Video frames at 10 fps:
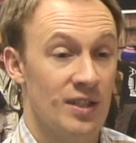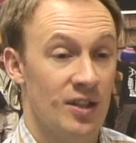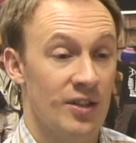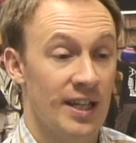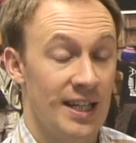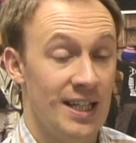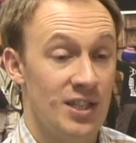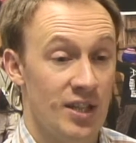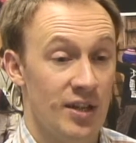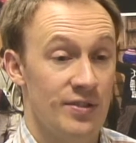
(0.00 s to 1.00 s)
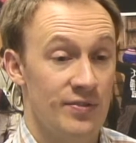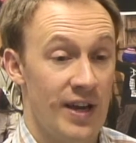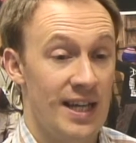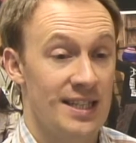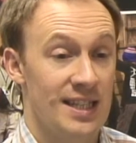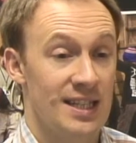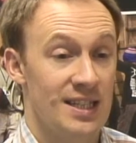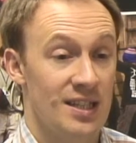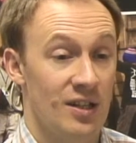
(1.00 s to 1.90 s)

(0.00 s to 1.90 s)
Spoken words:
and looking at each of those phases,